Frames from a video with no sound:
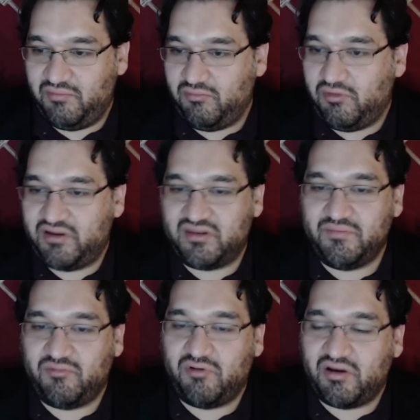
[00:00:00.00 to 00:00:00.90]

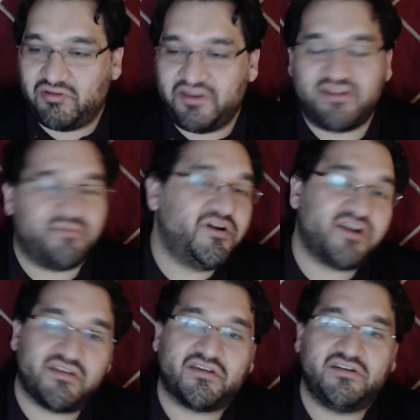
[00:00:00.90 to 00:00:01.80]
what things
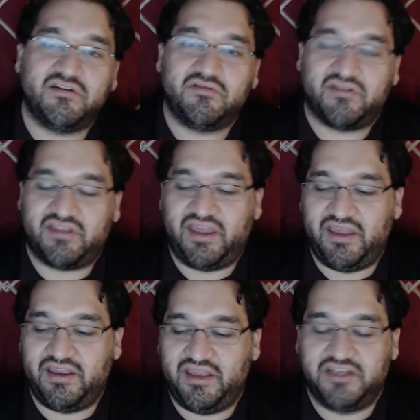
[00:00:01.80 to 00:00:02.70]
Americans can do to
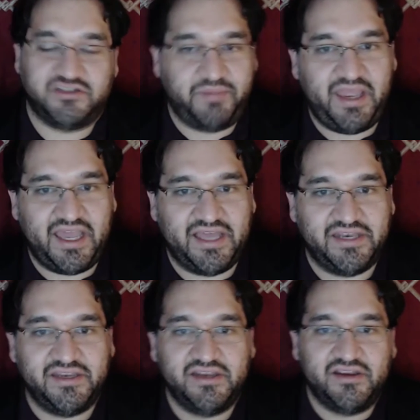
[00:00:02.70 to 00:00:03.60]
stay in
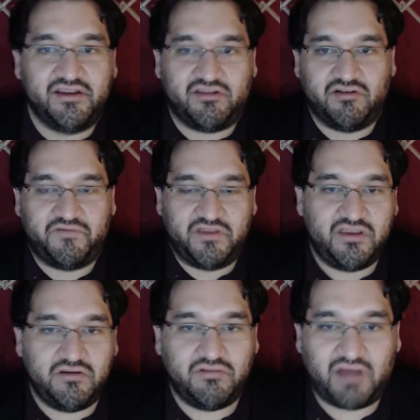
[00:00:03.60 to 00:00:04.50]
Japan. So for
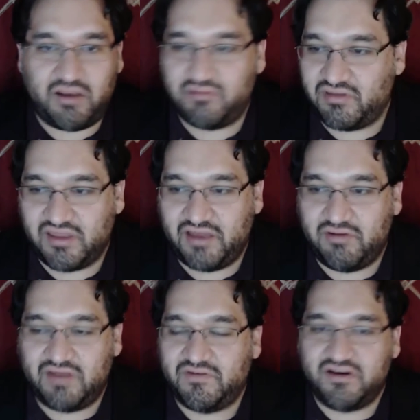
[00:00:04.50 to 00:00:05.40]
you, I would say
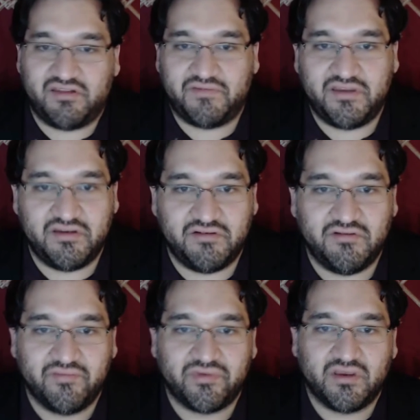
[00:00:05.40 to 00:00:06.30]
whatever it is for you,
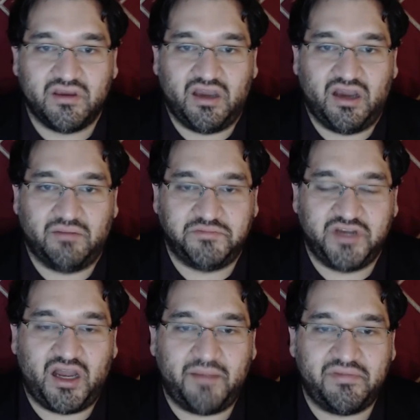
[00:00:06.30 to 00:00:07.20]

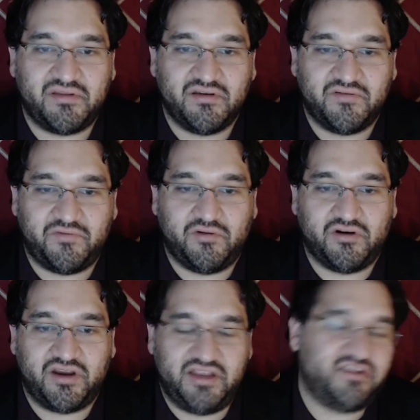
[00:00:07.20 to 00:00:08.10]
jobs
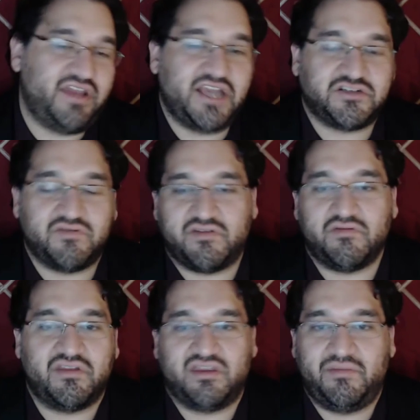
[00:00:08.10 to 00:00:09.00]
for international
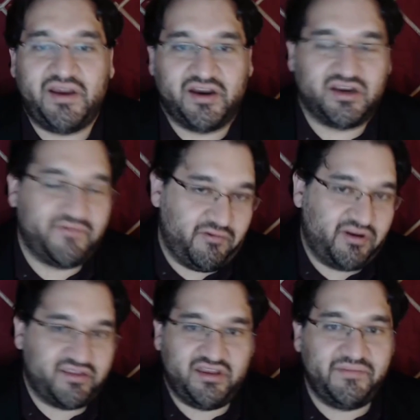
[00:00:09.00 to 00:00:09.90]
students in America, if you
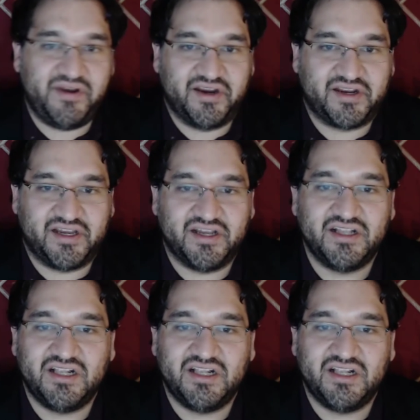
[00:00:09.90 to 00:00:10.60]
want to stay in America.